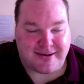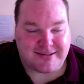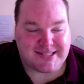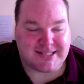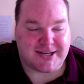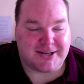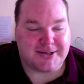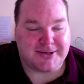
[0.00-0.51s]

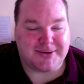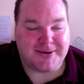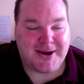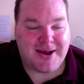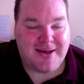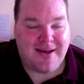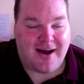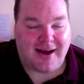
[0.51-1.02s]
So
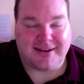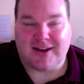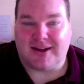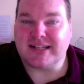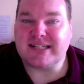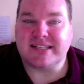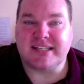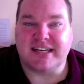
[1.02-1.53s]
I'd
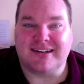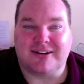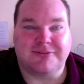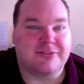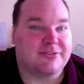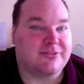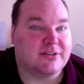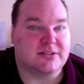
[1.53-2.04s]
like to think I
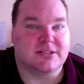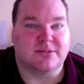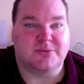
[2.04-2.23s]
fulfilled her